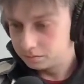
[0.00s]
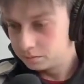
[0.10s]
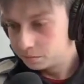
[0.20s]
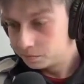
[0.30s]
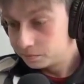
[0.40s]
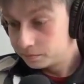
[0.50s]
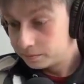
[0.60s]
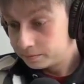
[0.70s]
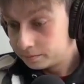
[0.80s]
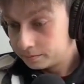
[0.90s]

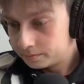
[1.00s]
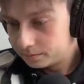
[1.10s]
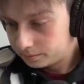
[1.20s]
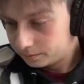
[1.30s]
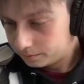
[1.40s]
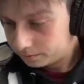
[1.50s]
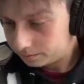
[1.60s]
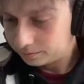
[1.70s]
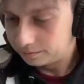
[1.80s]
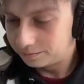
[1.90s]

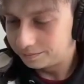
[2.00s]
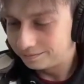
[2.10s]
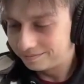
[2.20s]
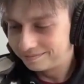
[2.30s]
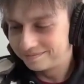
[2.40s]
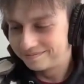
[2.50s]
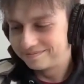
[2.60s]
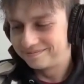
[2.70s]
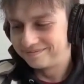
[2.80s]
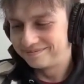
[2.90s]

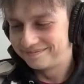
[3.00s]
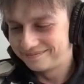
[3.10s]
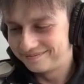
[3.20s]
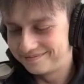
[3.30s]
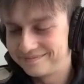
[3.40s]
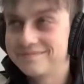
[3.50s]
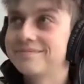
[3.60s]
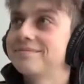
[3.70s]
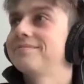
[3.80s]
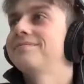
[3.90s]

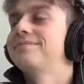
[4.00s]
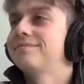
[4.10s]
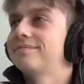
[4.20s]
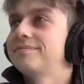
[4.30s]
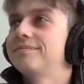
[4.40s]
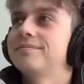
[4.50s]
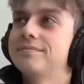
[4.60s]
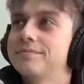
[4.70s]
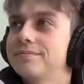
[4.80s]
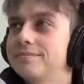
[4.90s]

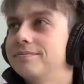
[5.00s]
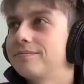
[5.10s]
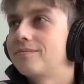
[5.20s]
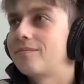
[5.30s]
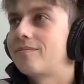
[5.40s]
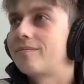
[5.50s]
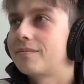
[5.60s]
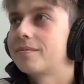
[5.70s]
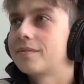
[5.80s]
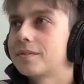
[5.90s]

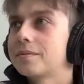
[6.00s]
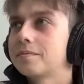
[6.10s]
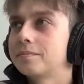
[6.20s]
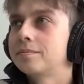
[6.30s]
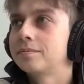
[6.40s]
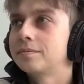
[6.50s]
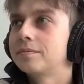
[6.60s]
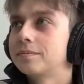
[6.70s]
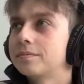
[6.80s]
No words are spoken by the person on screen.